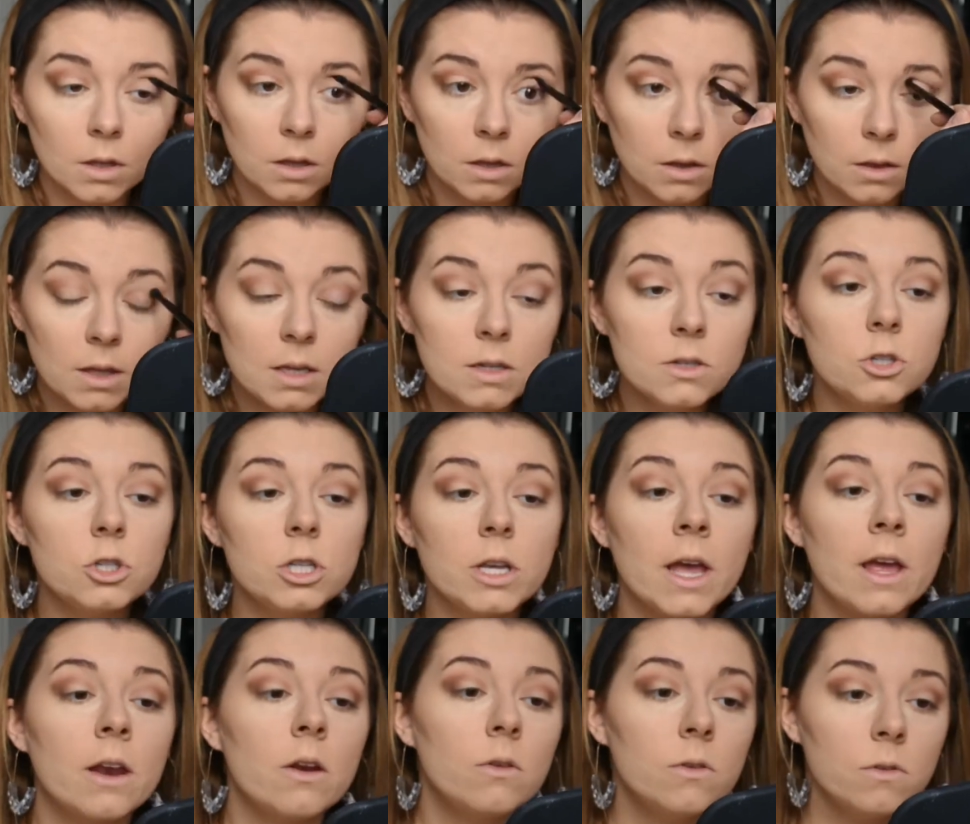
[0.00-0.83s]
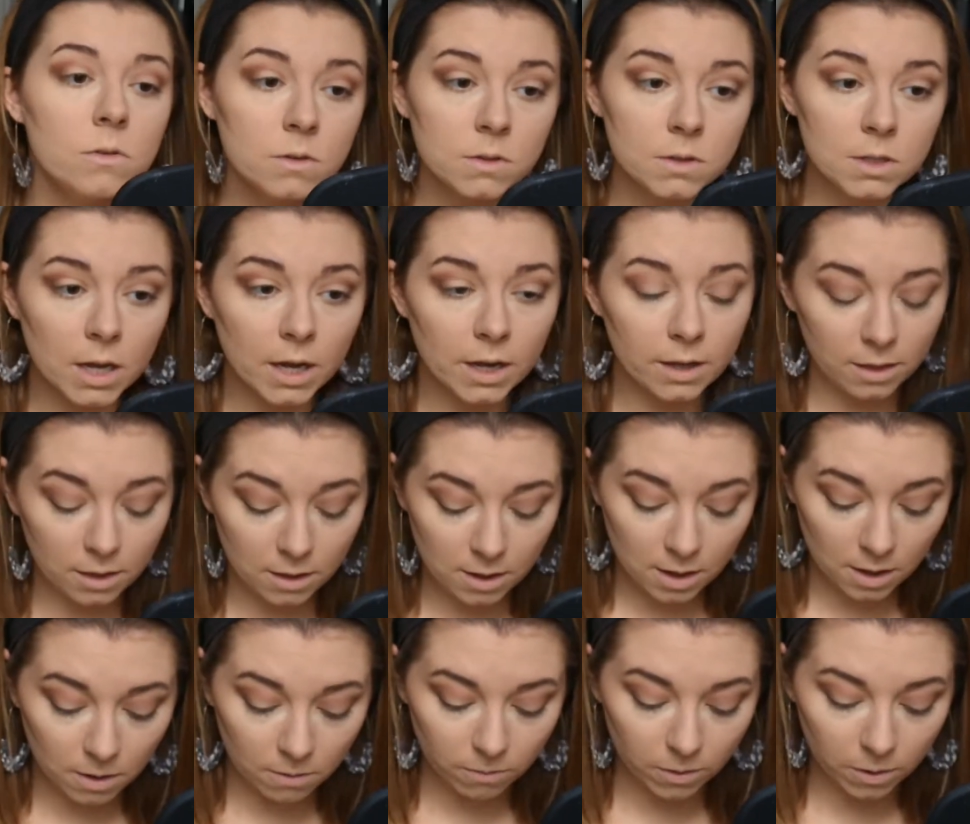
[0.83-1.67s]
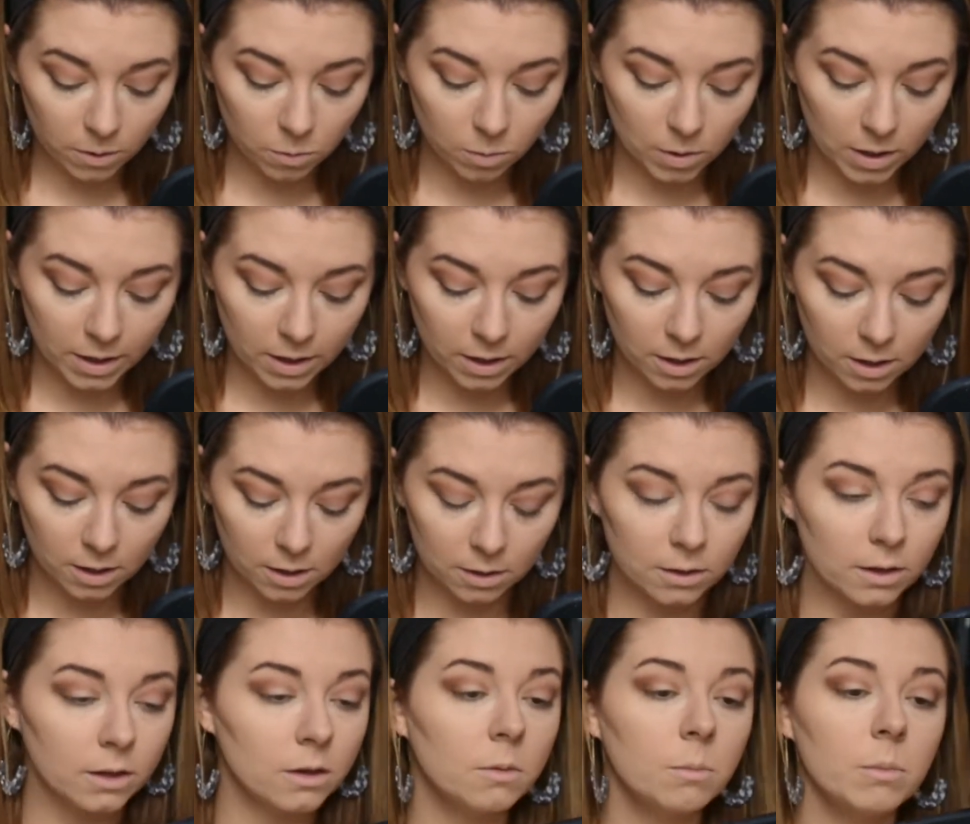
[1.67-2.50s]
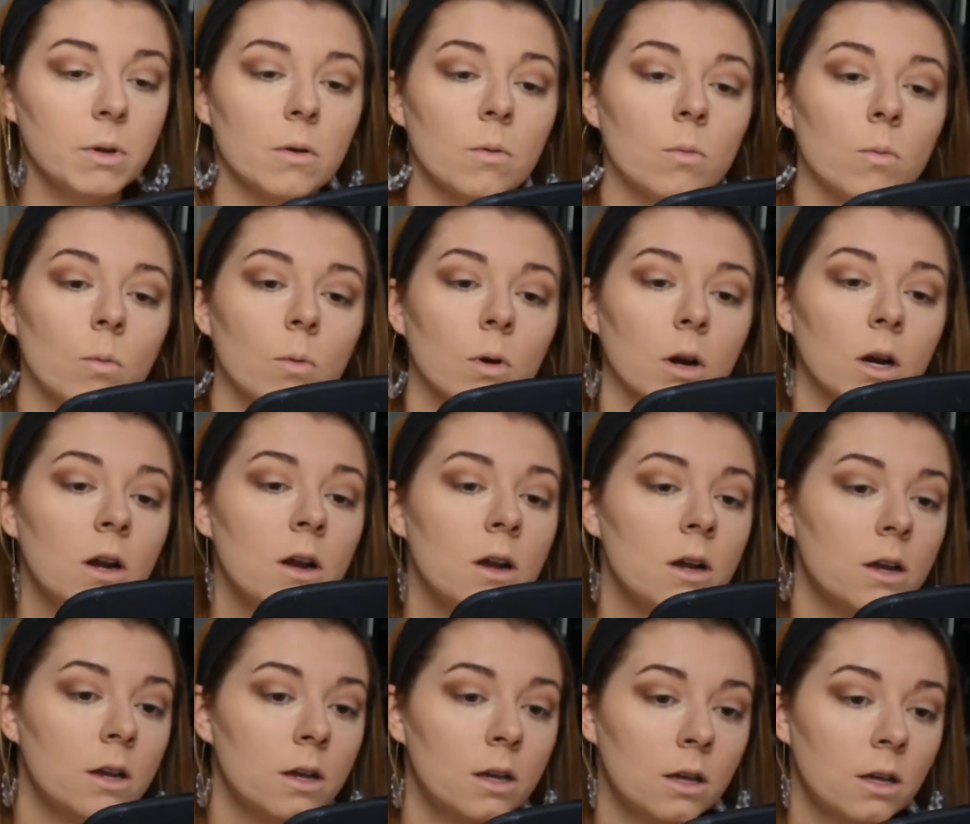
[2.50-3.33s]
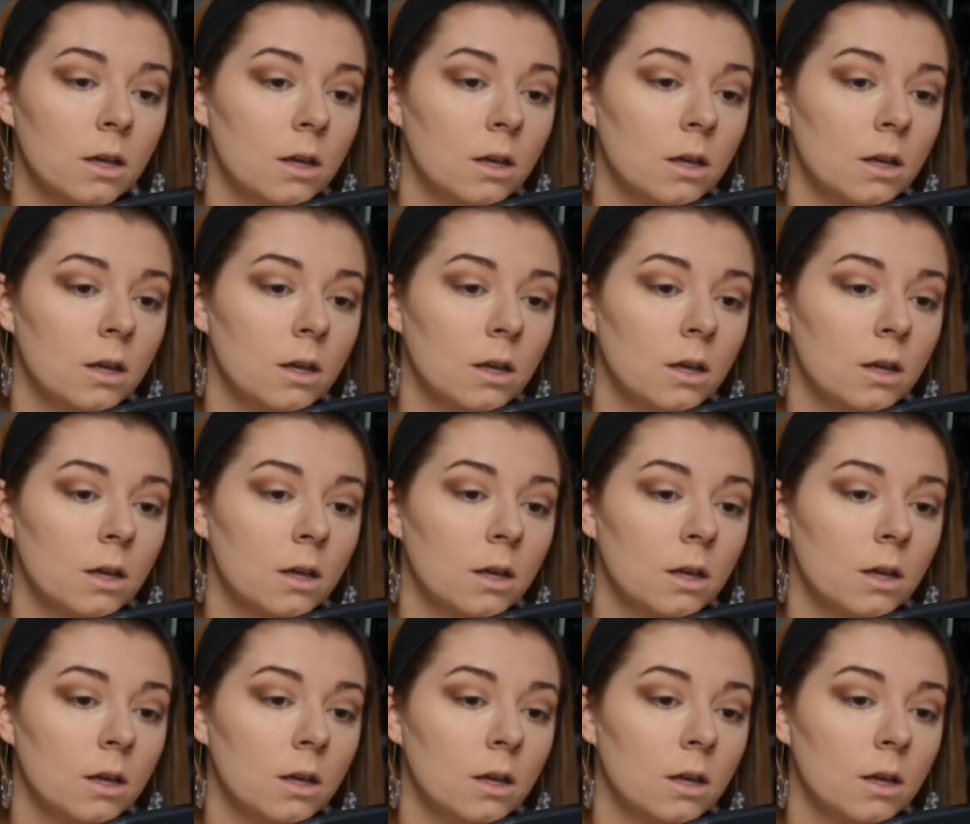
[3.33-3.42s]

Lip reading: These shadows I think require a little bit of work,